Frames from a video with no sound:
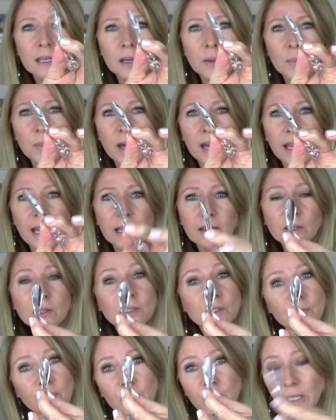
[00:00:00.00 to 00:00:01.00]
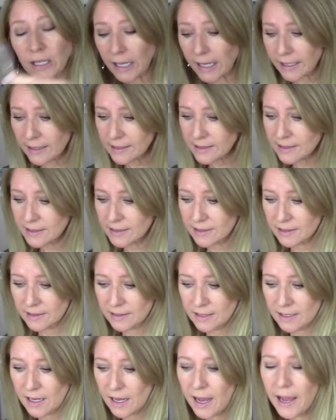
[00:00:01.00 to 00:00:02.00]
But it looks very nice.
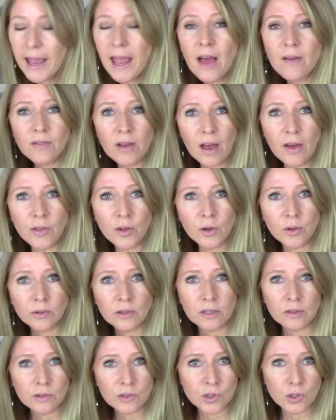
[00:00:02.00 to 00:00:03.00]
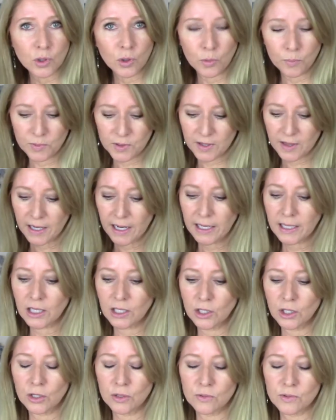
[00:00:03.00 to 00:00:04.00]
I have other little scoops that I can
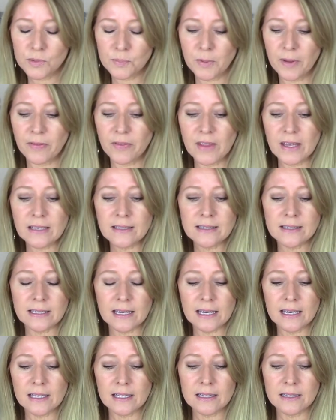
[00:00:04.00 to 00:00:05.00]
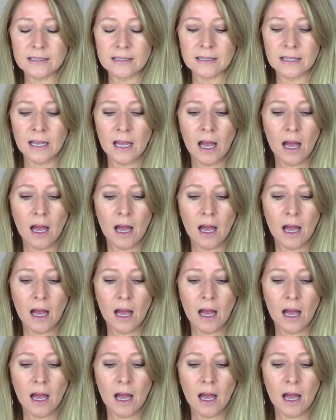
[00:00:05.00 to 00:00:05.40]
use, but this is